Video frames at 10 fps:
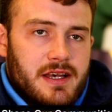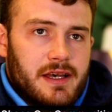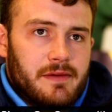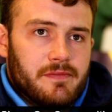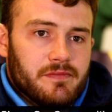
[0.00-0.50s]

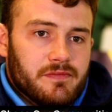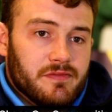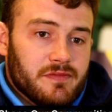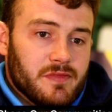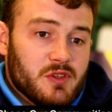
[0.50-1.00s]

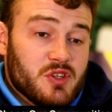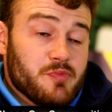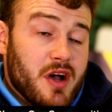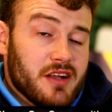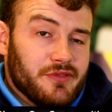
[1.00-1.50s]
It's
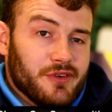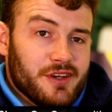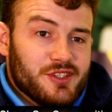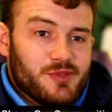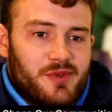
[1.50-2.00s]
just bad for
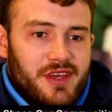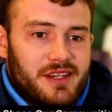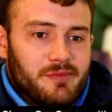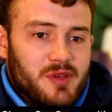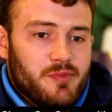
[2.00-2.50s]
us, but
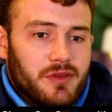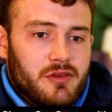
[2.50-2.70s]
then people,